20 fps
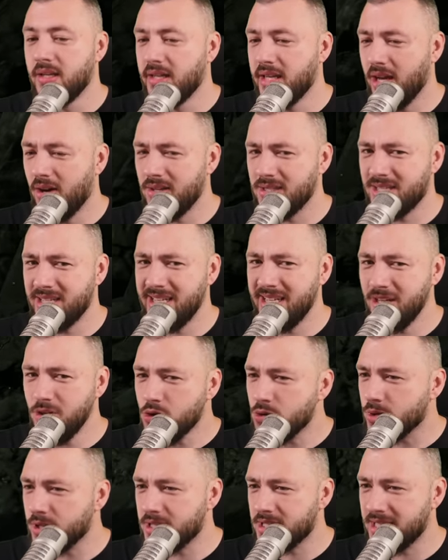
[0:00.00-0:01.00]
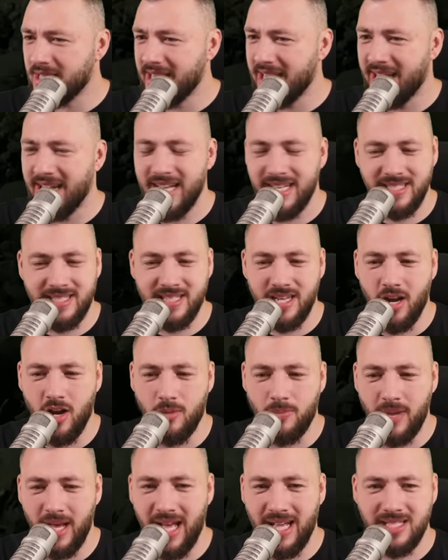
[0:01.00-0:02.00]
Now, as an interesting heads
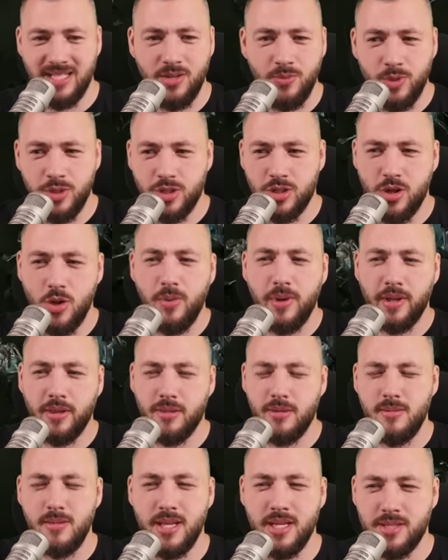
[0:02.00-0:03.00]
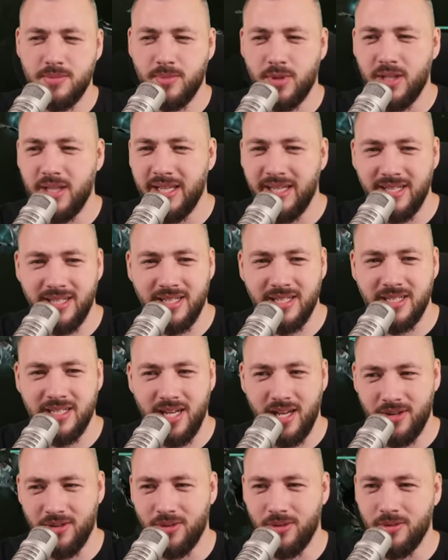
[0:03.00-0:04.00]
up, as I was going through this malignant
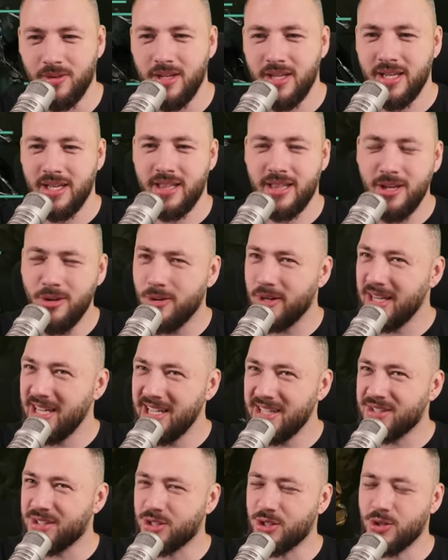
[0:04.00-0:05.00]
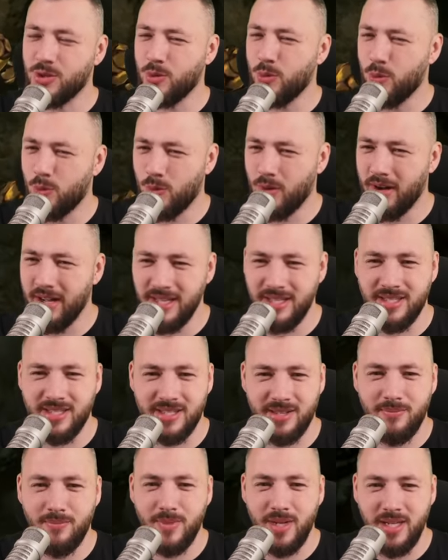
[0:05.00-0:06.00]
tunnel, there is quite
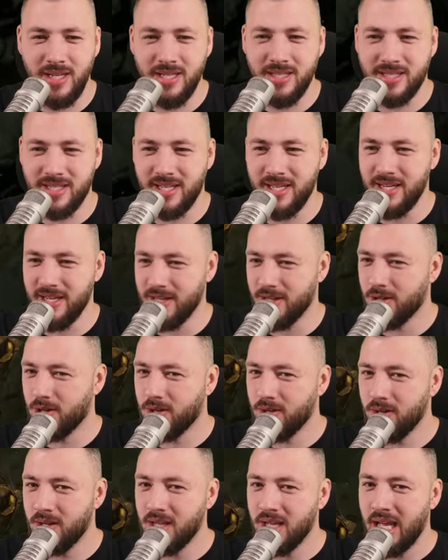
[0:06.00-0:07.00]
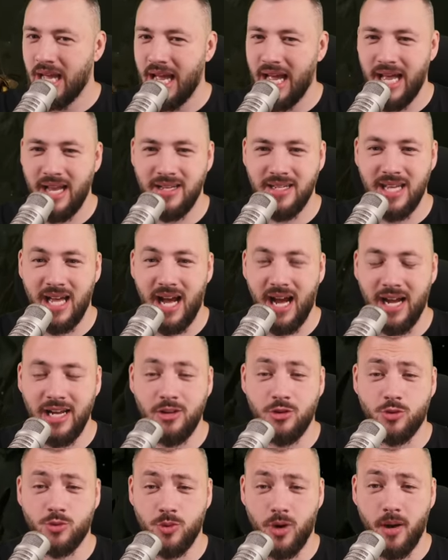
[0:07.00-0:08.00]
some minions in here, and I
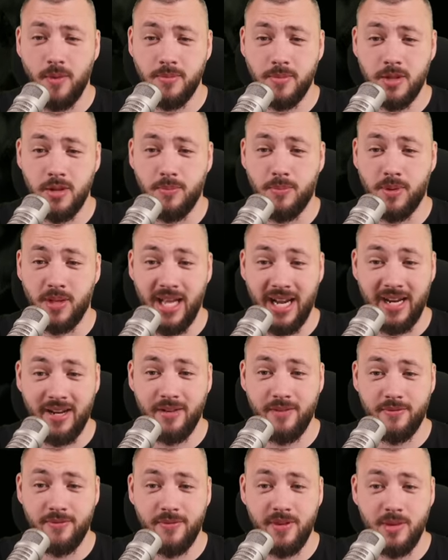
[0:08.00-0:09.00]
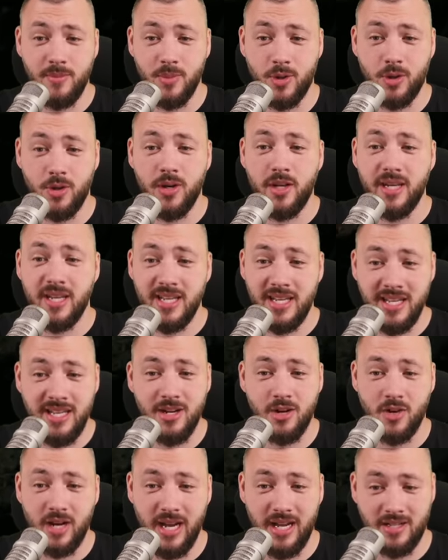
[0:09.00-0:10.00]
dropped the blackened femur
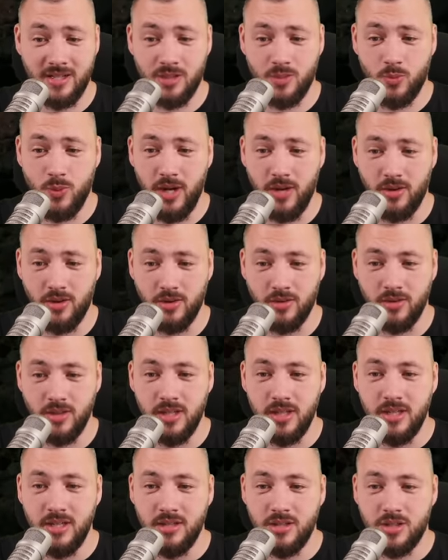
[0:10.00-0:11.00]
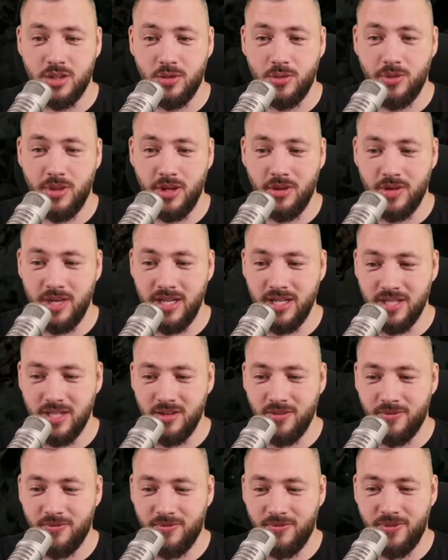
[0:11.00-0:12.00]
here as well. So there is a
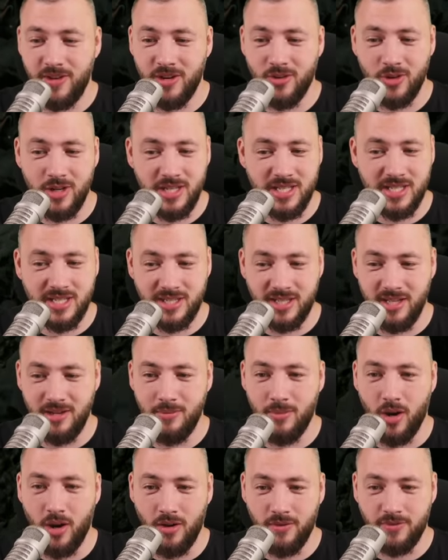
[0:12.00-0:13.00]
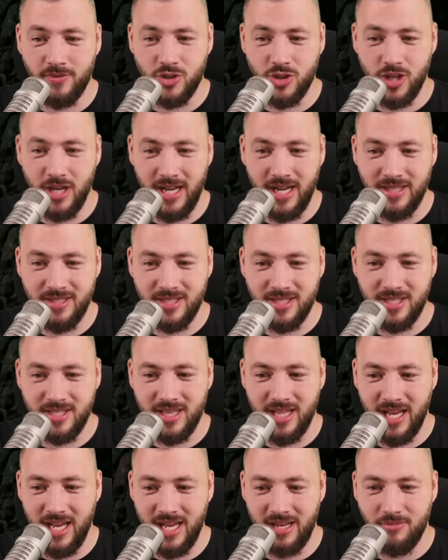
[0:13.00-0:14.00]
very slim off chance
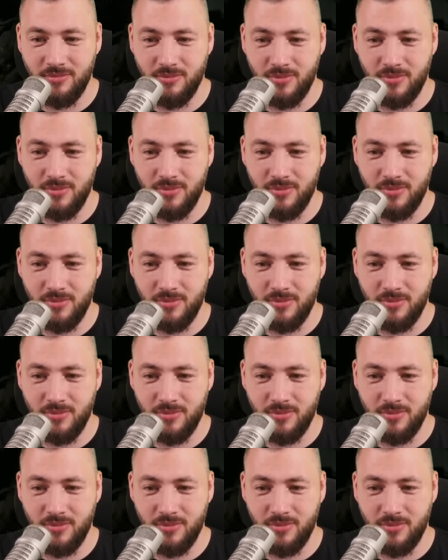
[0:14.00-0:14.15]
that